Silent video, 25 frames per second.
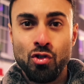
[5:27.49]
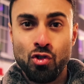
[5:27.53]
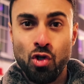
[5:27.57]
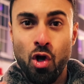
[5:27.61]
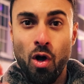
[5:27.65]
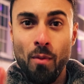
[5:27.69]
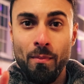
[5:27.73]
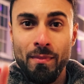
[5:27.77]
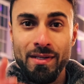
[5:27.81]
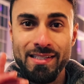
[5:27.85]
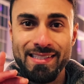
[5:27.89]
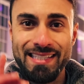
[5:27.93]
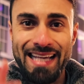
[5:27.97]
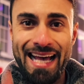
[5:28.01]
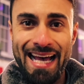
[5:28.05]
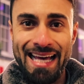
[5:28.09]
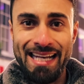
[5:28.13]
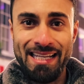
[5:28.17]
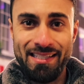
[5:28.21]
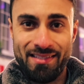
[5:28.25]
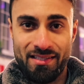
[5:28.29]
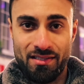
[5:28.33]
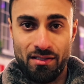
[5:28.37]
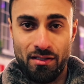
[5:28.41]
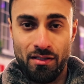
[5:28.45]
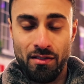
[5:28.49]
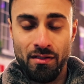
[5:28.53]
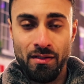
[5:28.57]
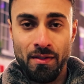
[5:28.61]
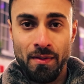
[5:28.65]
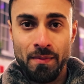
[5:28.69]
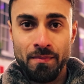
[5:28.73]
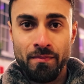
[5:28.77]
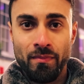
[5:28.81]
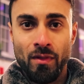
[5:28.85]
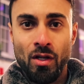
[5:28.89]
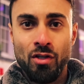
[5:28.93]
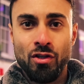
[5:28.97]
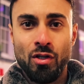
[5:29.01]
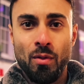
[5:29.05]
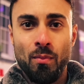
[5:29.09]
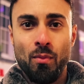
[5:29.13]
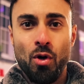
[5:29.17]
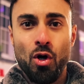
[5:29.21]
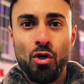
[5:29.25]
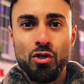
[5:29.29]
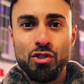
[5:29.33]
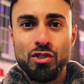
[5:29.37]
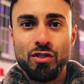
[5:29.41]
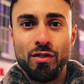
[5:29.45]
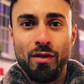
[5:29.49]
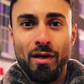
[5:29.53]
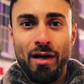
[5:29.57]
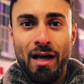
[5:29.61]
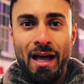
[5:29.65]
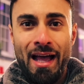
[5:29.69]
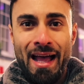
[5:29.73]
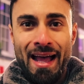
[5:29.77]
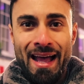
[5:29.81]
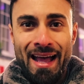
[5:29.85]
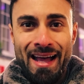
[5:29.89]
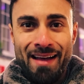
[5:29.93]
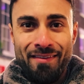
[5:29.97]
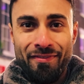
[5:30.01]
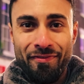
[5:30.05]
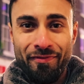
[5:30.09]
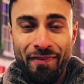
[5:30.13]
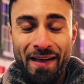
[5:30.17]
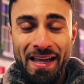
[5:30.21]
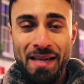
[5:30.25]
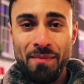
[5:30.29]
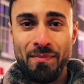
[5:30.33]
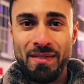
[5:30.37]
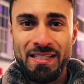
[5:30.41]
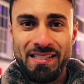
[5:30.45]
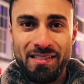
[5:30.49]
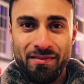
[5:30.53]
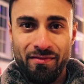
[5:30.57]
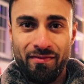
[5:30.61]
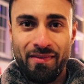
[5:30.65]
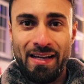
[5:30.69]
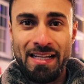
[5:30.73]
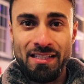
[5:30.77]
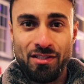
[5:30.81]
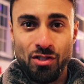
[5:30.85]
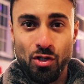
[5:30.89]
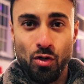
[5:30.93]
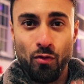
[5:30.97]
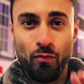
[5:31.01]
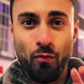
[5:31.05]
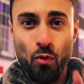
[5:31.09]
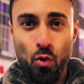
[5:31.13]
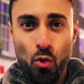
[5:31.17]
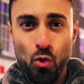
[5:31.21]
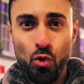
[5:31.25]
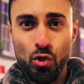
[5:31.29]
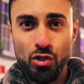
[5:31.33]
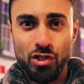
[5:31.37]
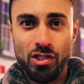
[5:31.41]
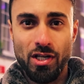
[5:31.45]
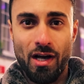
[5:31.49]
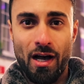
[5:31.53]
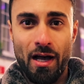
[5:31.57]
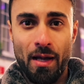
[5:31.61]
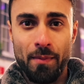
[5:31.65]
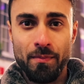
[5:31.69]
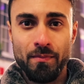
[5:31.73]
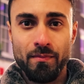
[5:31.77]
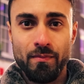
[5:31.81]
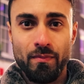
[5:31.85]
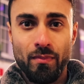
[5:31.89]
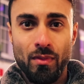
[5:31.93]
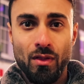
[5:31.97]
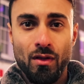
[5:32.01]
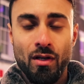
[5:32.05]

Thomas Edison, the most famous inventor of all time,